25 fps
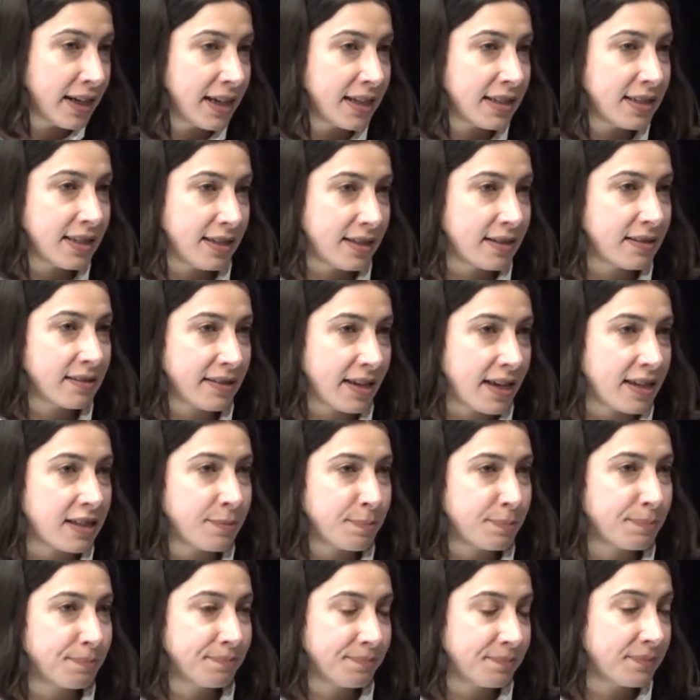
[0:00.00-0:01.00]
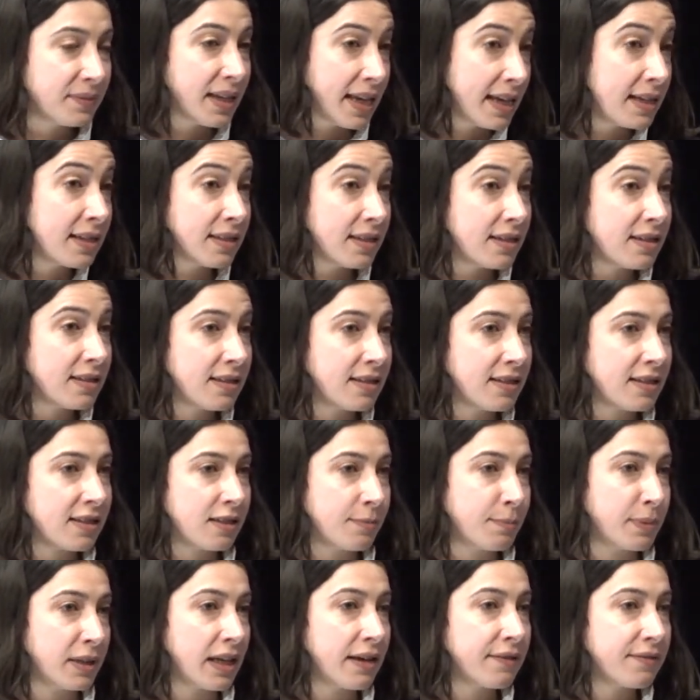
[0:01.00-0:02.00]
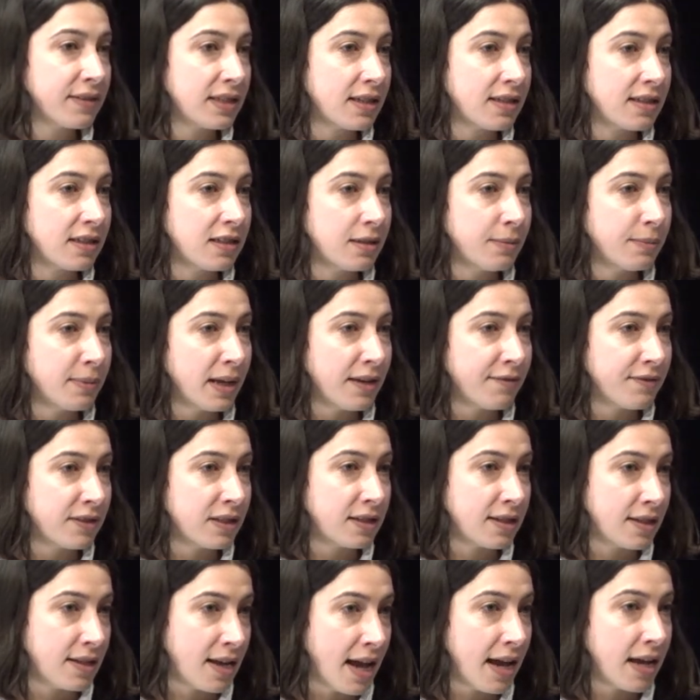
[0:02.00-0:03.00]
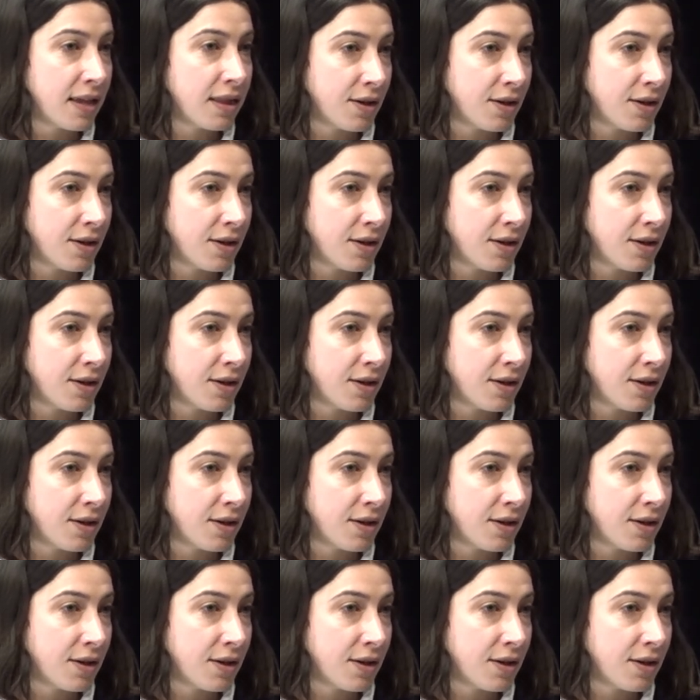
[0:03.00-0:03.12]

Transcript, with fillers: It still does exist as a belief system even today.